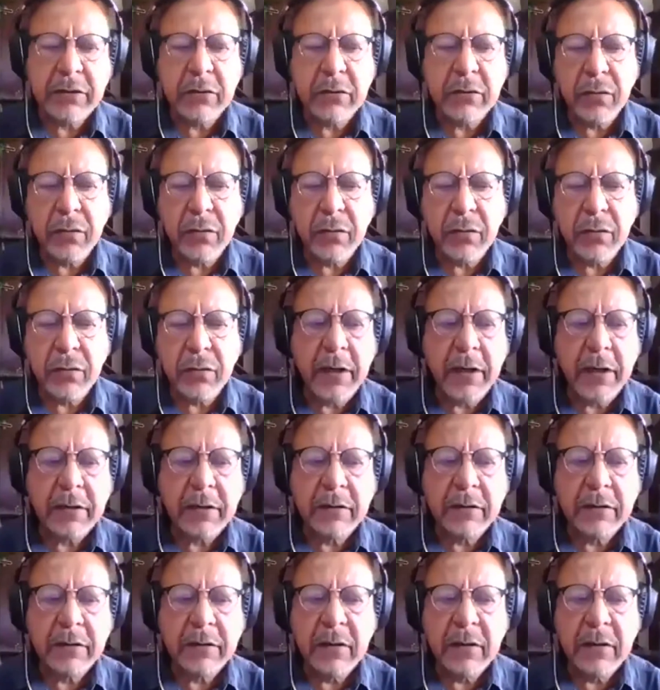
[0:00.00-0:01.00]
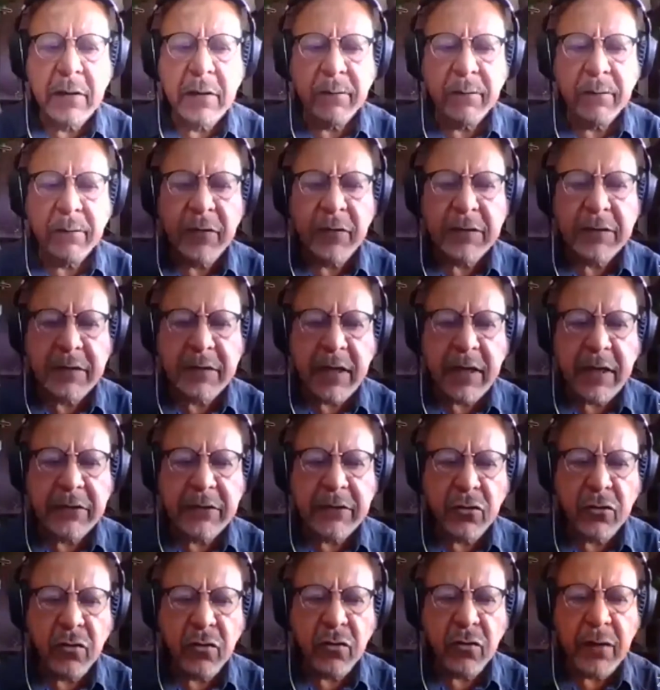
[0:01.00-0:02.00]
with sophisticated
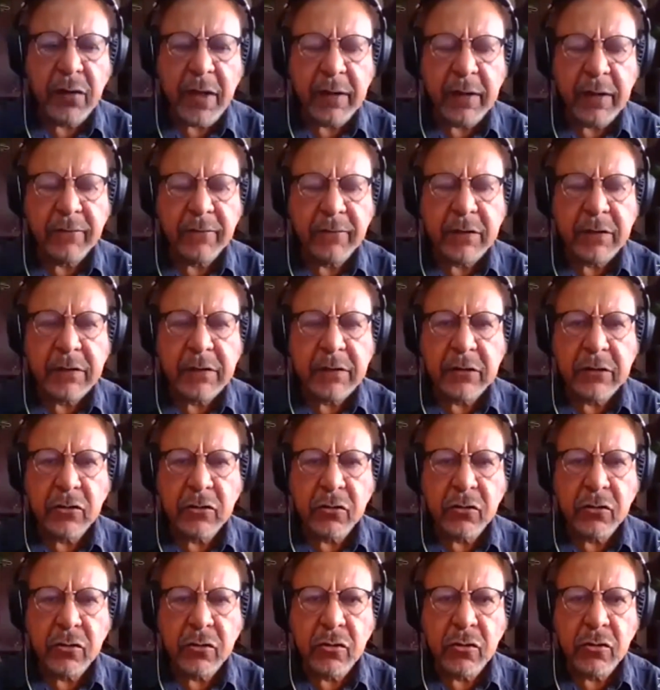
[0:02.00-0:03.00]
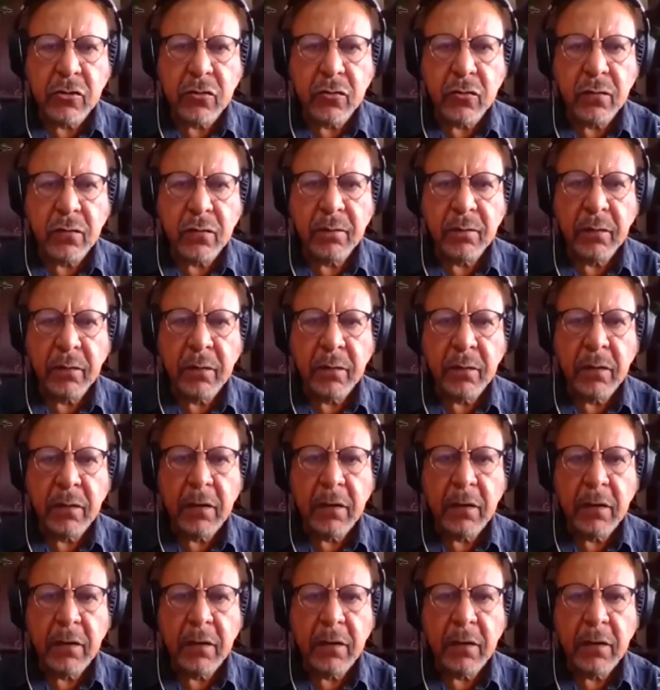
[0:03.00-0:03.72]
hydroponics, this has no relevance to you.